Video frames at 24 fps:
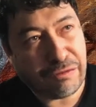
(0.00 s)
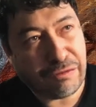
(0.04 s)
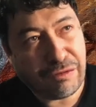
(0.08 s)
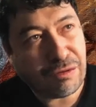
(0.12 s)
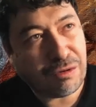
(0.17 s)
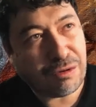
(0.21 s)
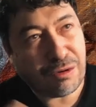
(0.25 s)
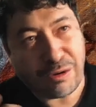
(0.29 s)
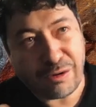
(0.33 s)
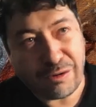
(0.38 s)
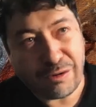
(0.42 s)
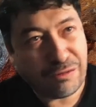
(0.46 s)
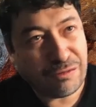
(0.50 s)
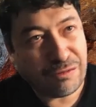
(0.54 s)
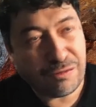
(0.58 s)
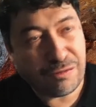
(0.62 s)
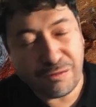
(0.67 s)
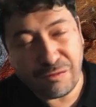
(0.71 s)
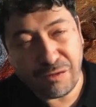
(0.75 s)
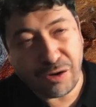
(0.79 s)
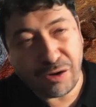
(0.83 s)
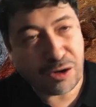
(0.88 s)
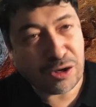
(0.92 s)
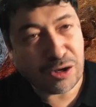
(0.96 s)
for
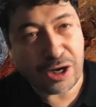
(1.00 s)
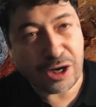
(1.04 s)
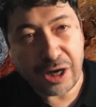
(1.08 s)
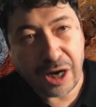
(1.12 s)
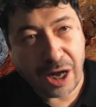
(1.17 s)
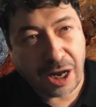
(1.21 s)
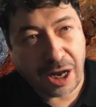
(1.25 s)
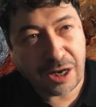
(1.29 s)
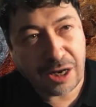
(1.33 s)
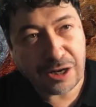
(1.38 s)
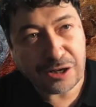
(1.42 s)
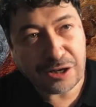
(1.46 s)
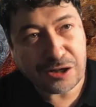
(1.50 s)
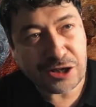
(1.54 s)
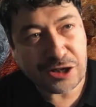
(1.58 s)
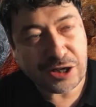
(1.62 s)
volcanology,